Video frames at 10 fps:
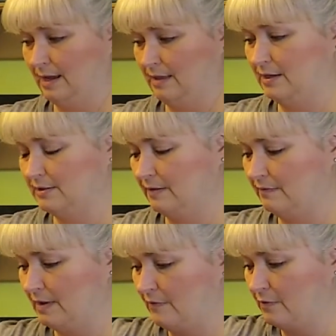And these
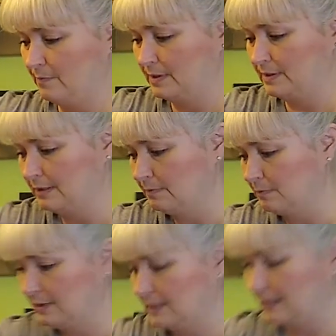have never been deep
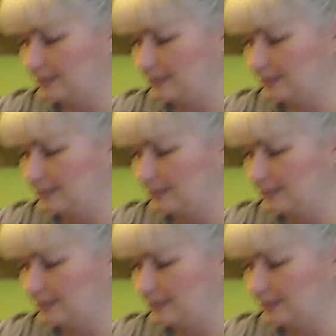cleaned.